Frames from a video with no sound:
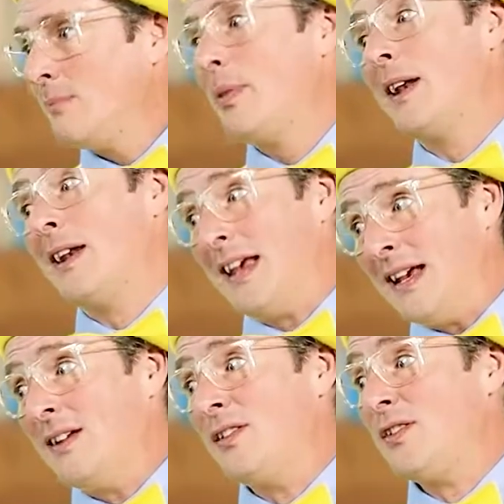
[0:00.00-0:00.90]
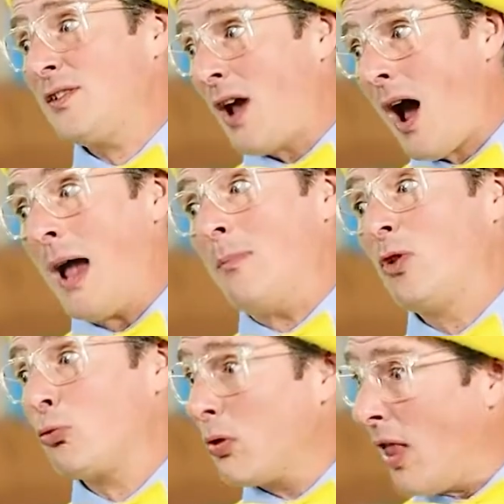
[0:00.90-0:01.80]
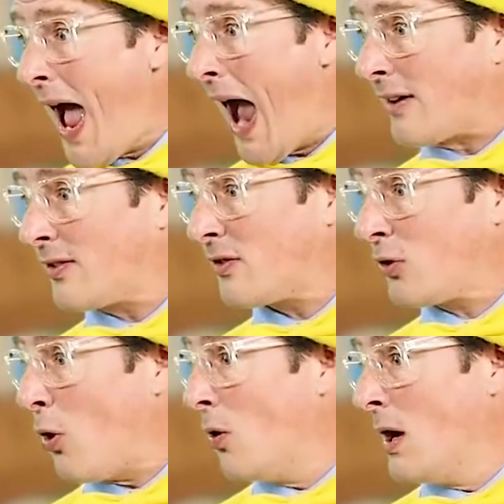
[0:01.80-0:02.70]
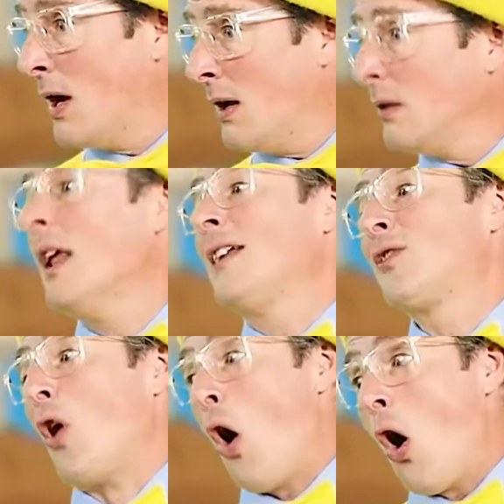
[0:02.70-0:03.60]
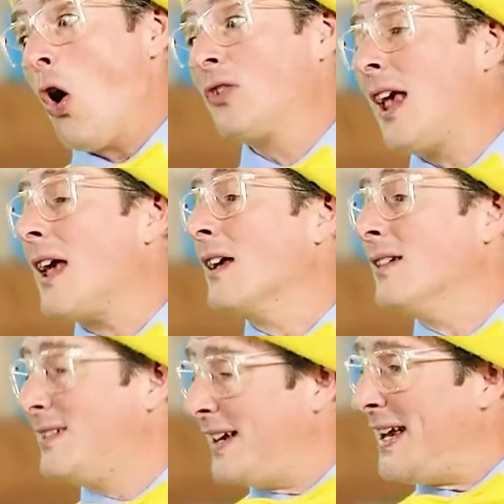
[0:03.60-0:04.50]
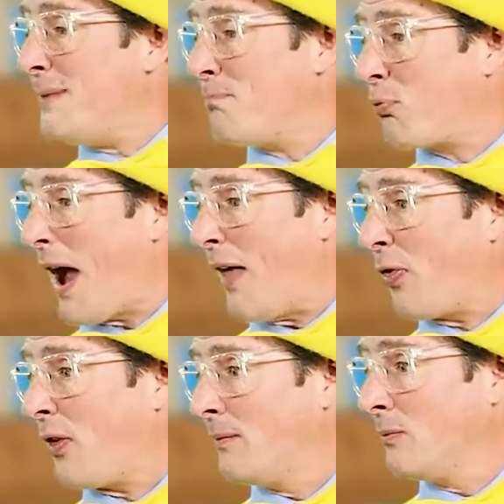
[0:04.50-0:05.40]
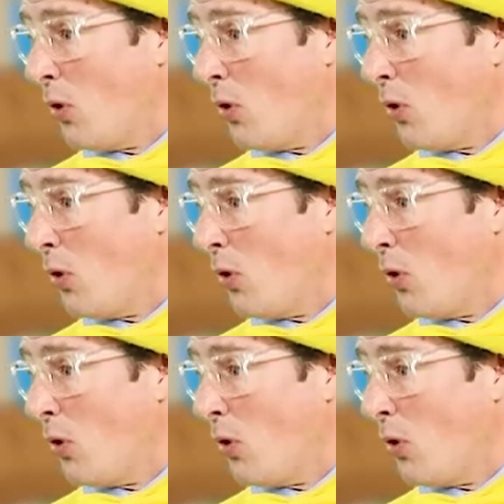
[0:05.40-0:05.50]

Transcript: But it is time to relax. So let's all take a deep breath.